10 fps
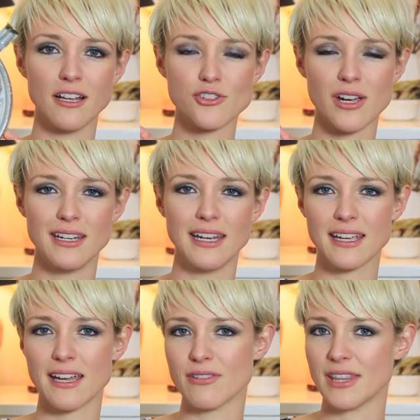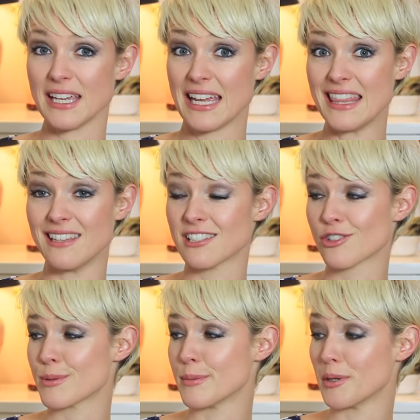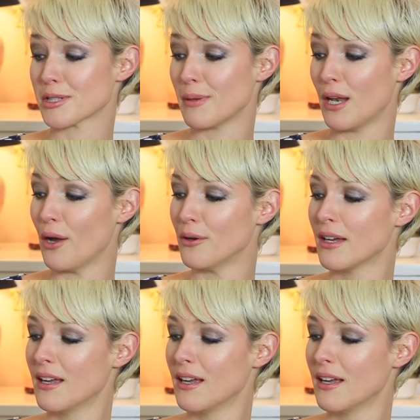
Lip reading: I'll try and link everything in the description box below.